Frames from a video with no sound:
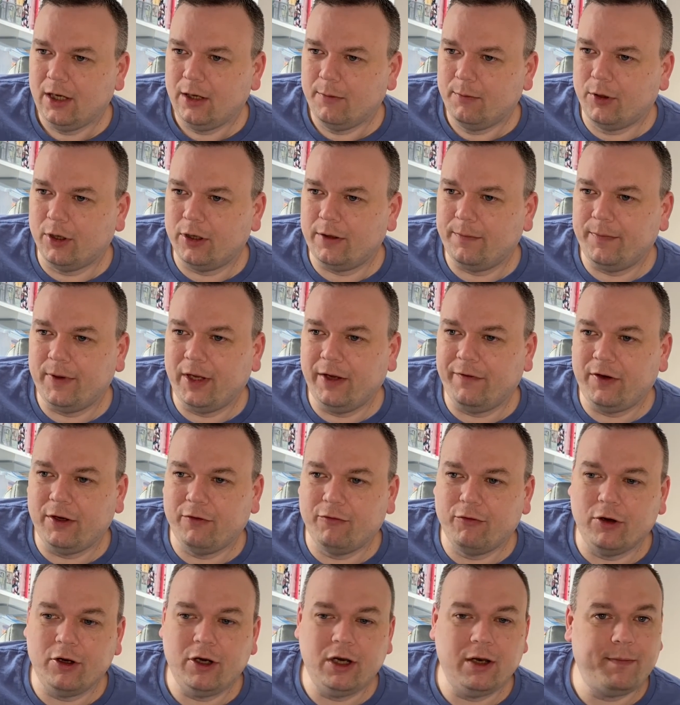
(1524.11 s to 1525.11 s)
But if
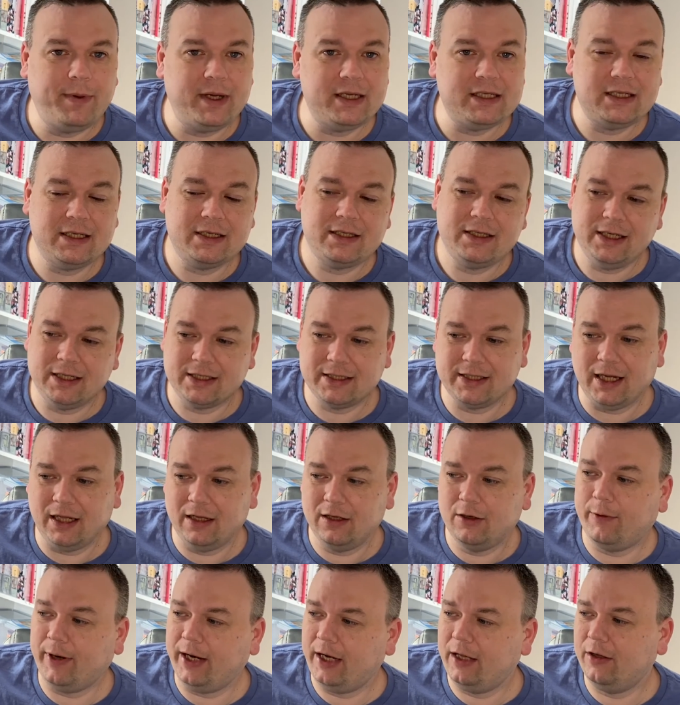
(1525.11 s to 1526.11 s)
you're running a business and you're
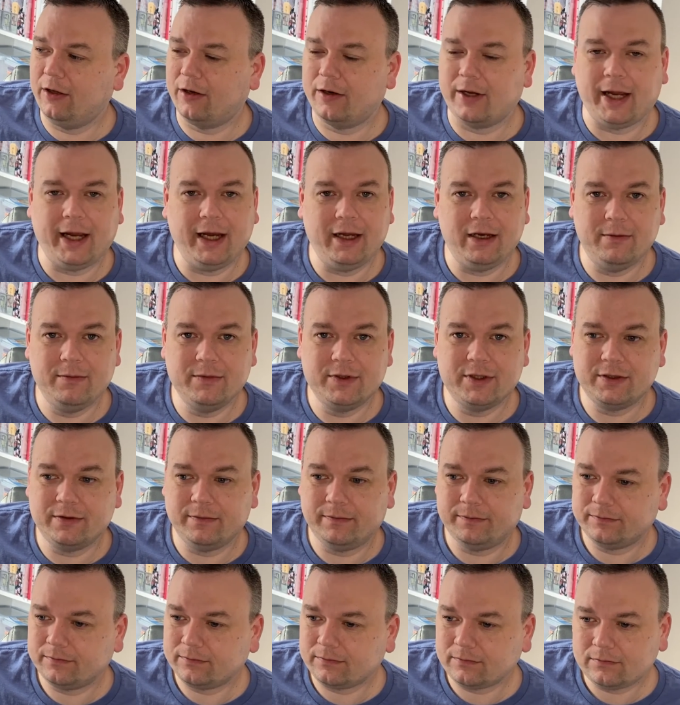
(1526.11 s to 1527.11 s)
selling quite a lot of items,
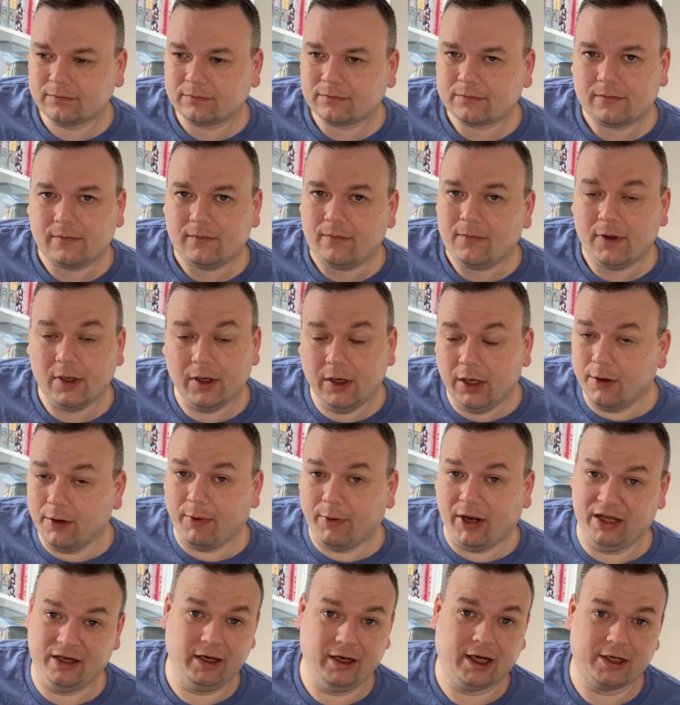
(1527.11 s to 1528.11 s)

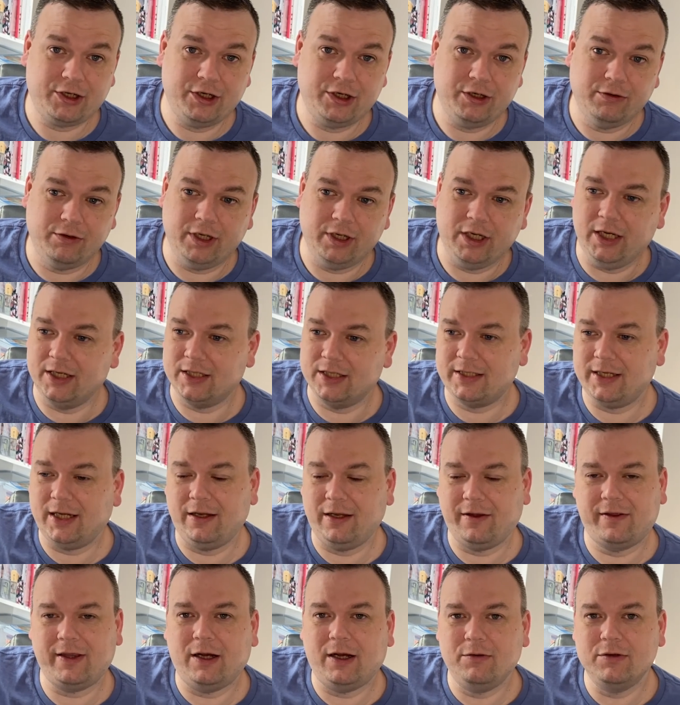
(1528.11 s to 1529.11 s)
well, you actually only need to sell
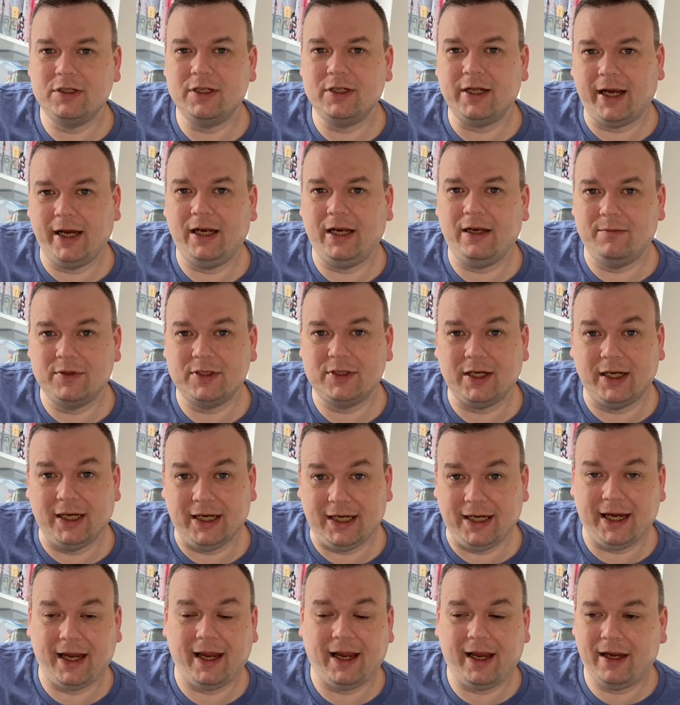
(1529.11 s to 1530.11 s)
1,000 items a
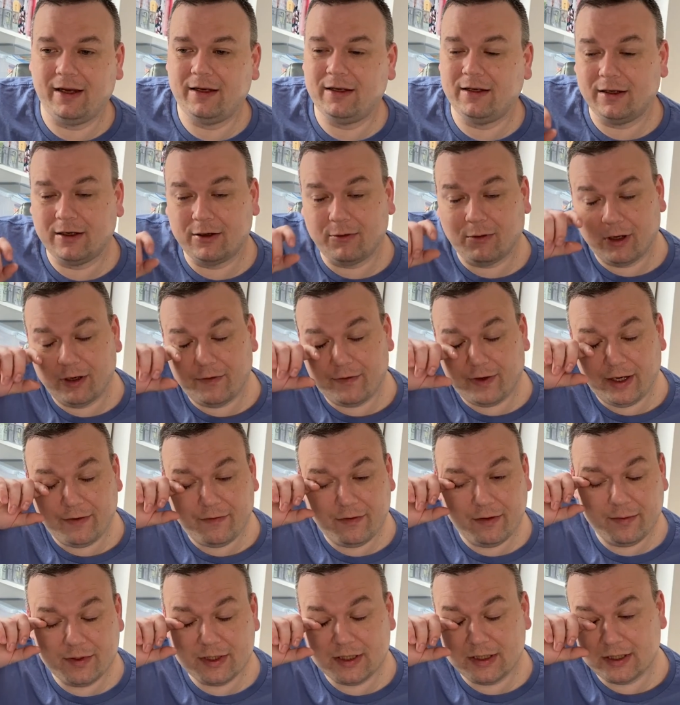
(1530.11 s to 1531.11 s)
year to qualify for
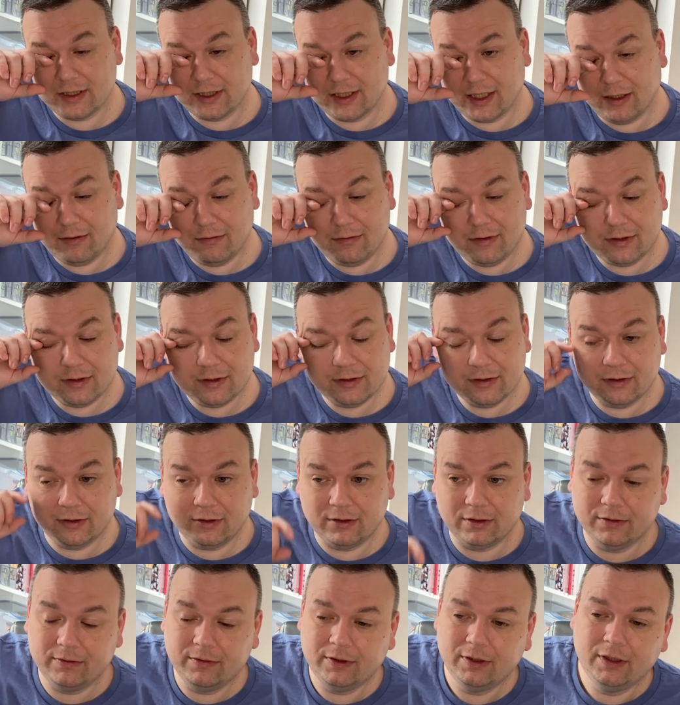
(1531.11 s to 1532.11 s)
a business account,
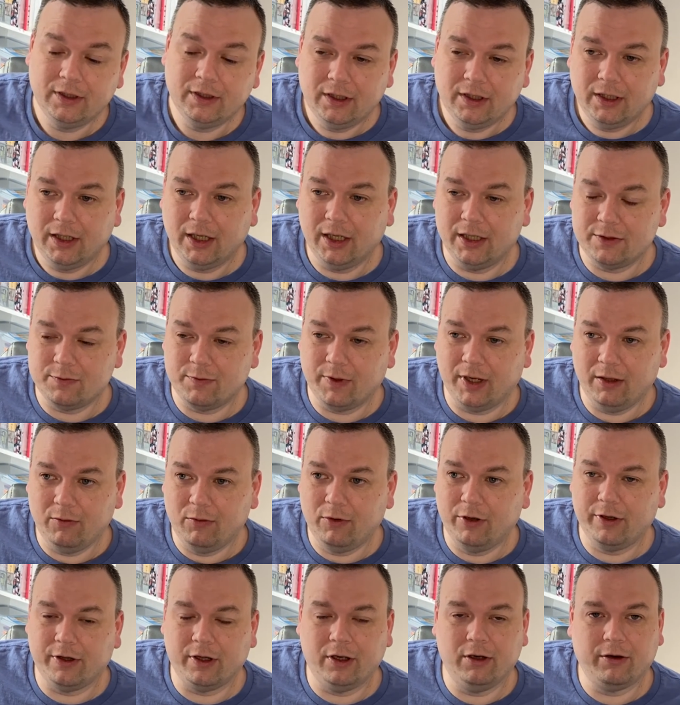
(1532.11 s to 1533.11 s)
so it's well
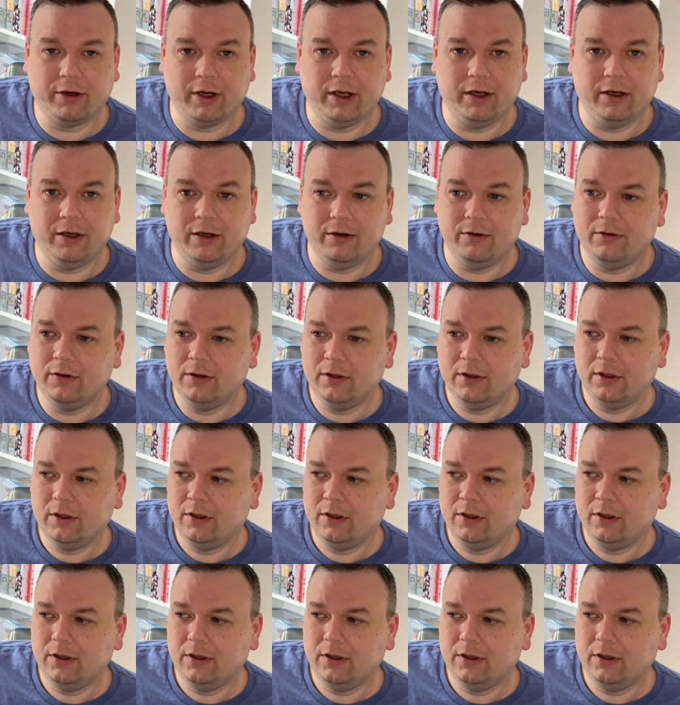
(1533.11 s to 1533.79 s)
worth a look into.